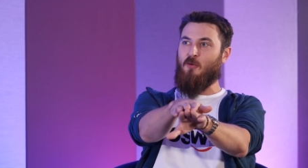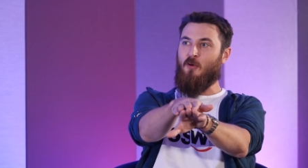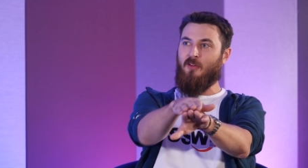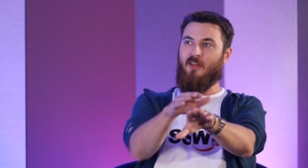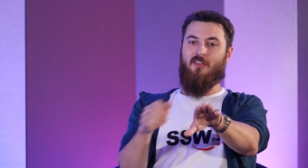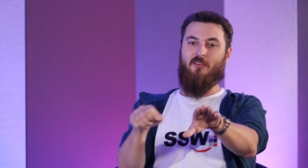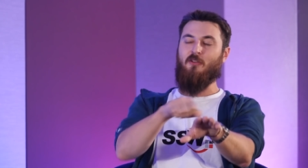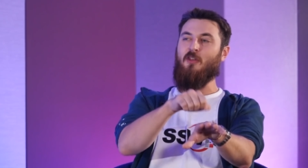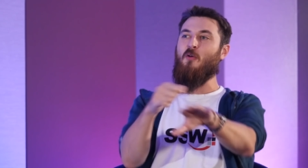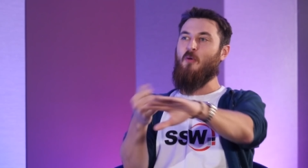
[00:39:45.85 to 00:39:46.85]
road, so
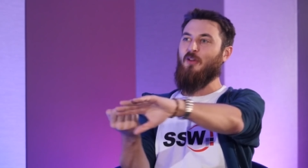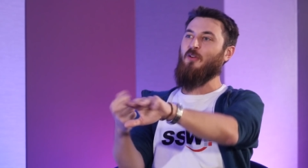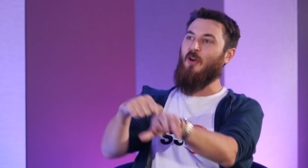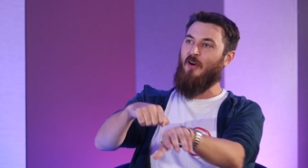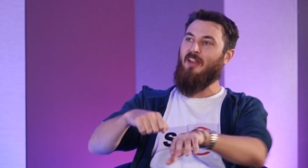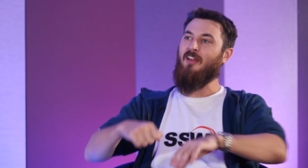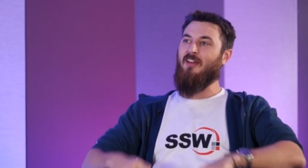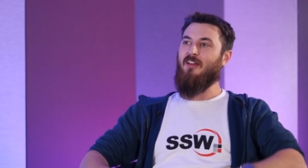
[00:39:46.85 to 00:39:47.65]
you know where you're going.